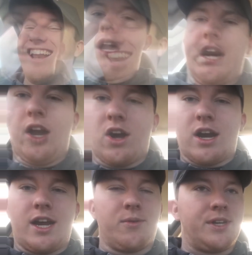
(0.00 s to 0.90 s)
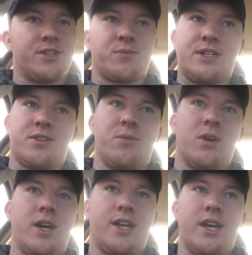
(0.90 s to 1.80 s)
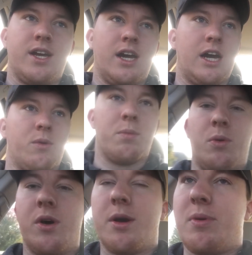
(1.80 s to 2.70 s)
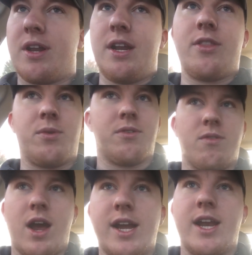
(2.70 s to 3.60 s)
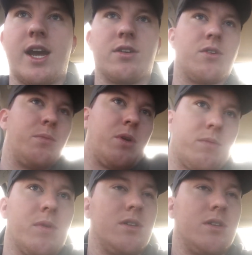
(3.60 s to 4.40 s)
All right, we just went to one. Uh, we're pulling up on another one right now. Go and park,